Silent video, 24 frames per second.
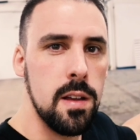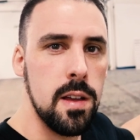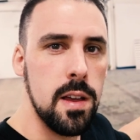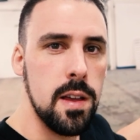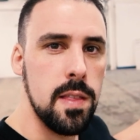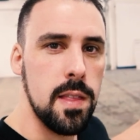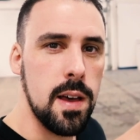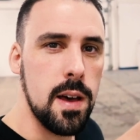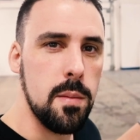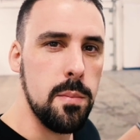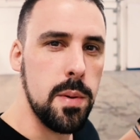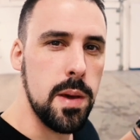
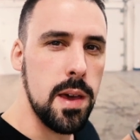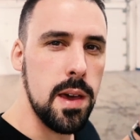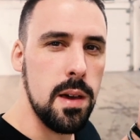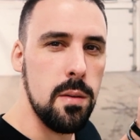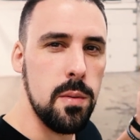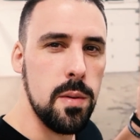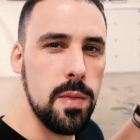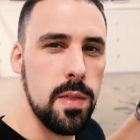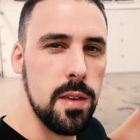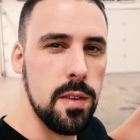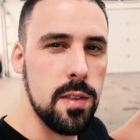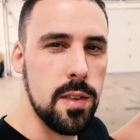in that bay
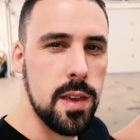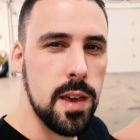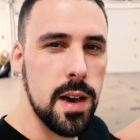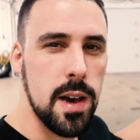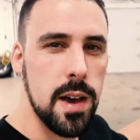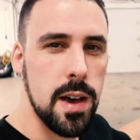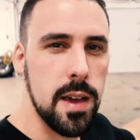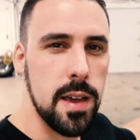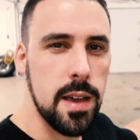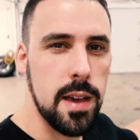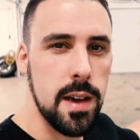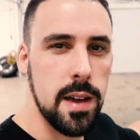with this
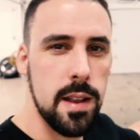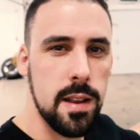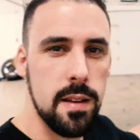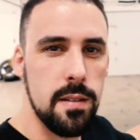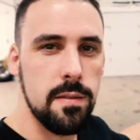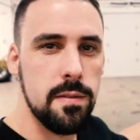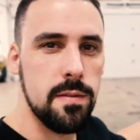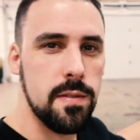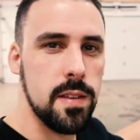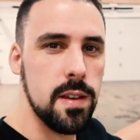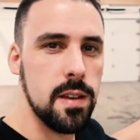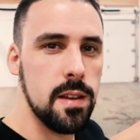guy kind
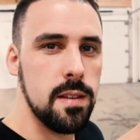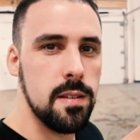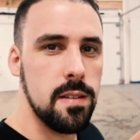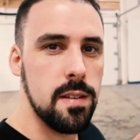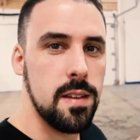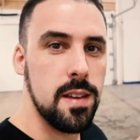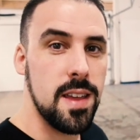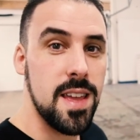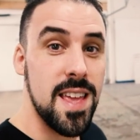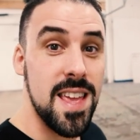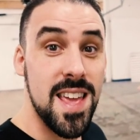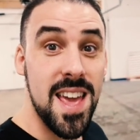of,
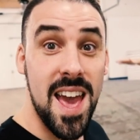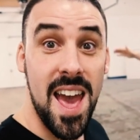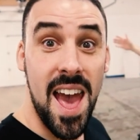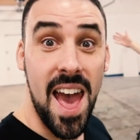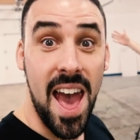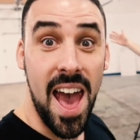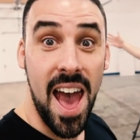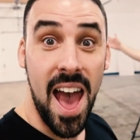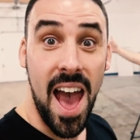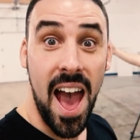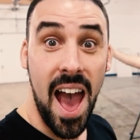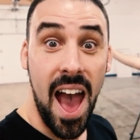
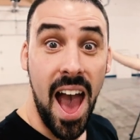yeah.